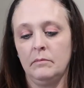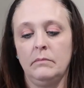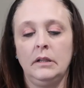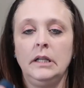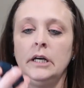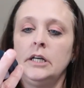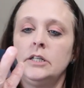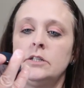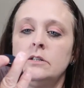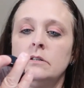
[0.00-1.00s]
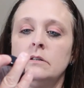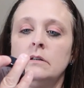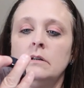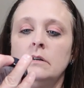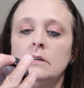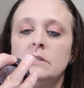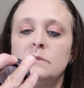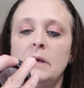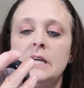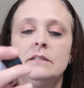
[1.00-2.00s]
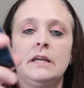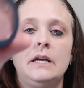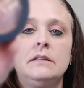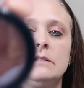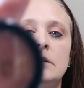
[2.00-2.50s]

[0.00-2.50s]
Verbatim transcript: blush, Space Case